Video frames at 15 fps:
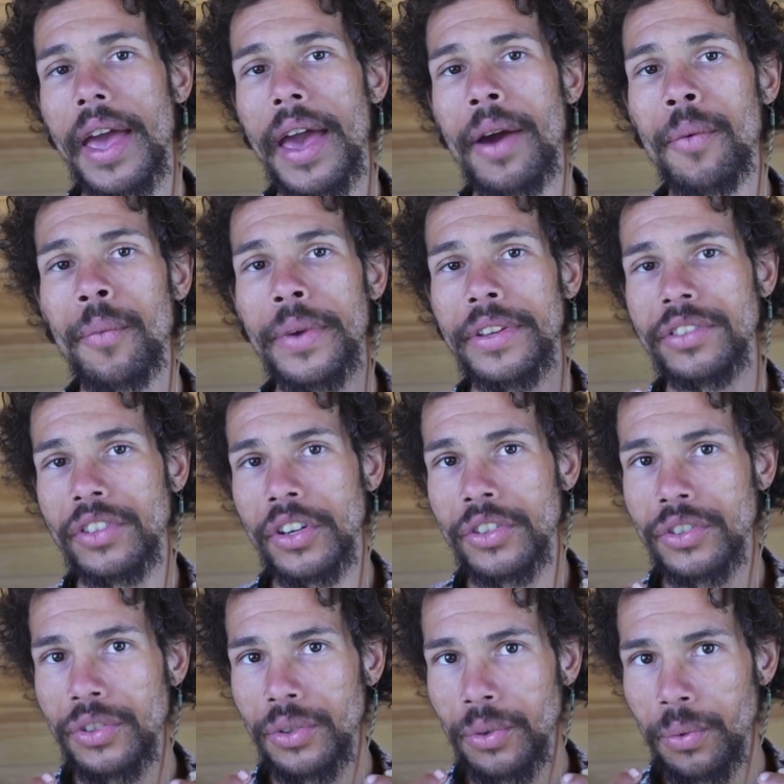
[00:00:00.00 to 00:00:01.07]
and we
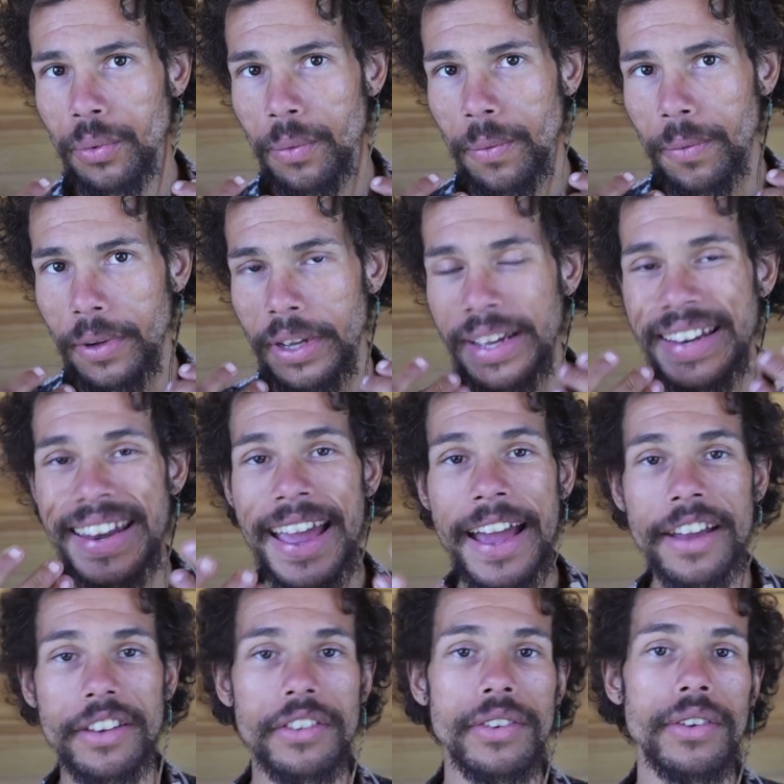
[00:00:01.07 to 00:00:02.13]
start to
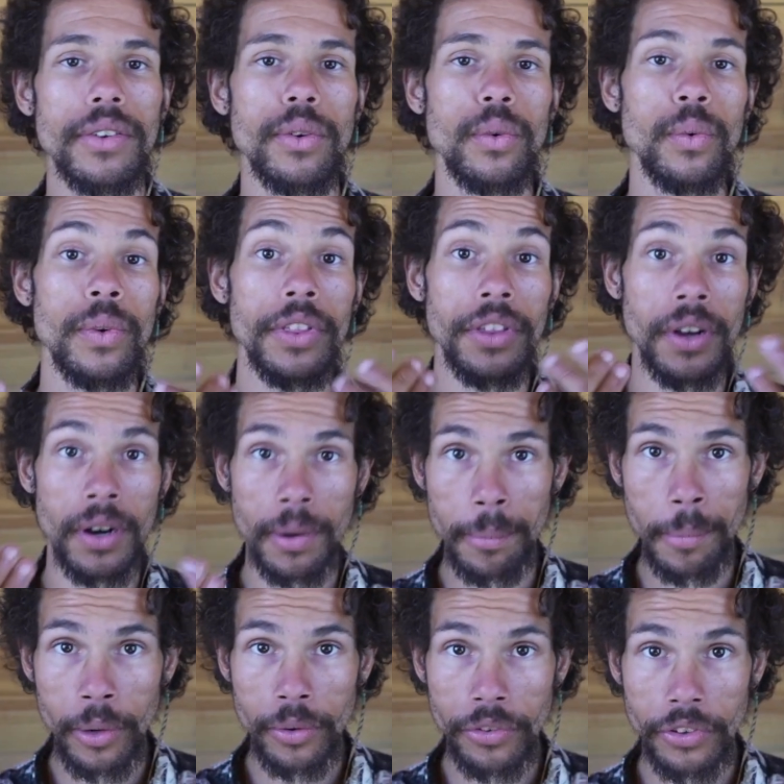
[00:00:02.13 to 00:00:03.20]
connect with our
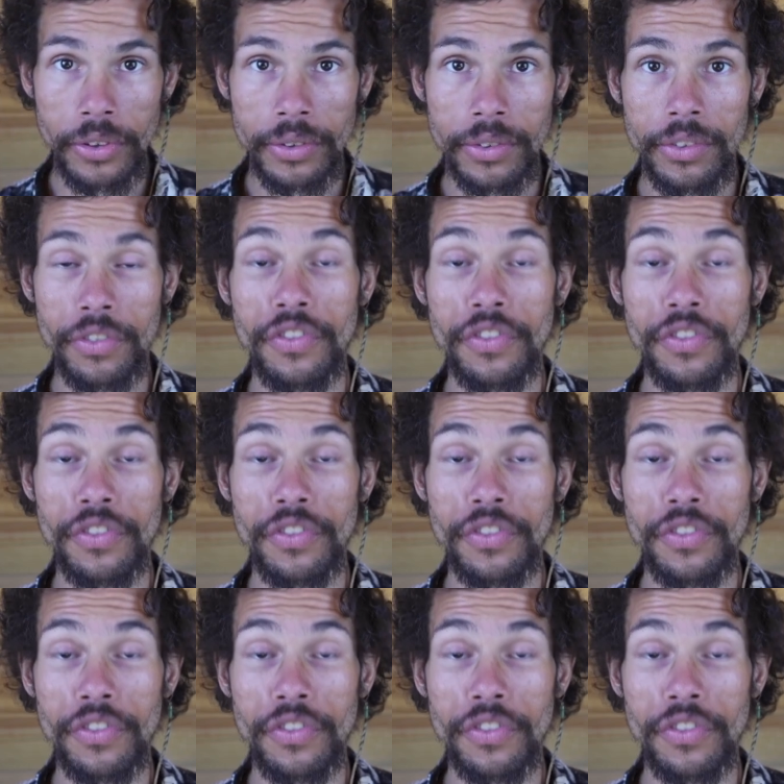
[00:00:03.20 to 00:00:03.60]
emotions,